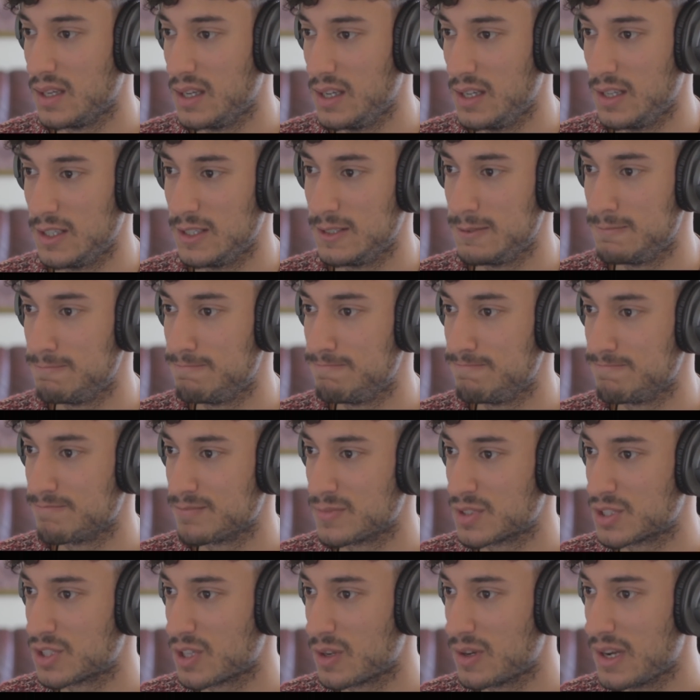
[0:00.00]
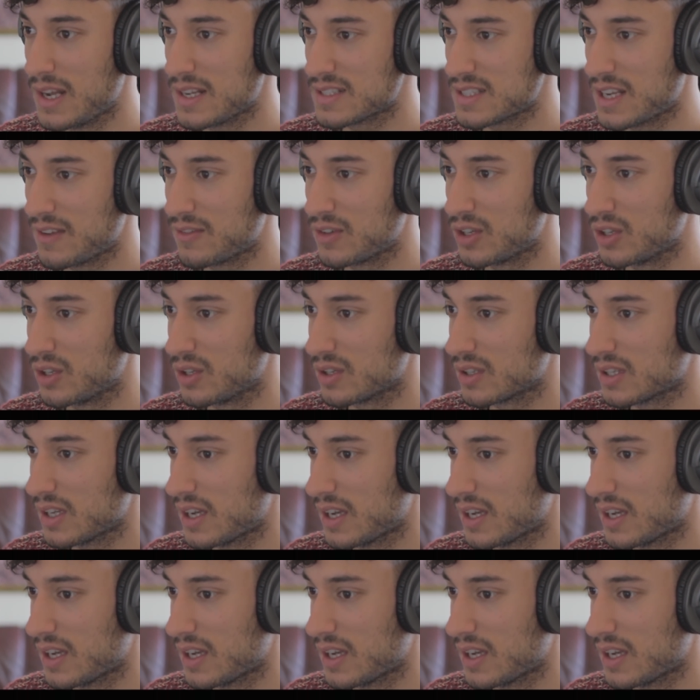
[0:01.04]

Um, so let's have a look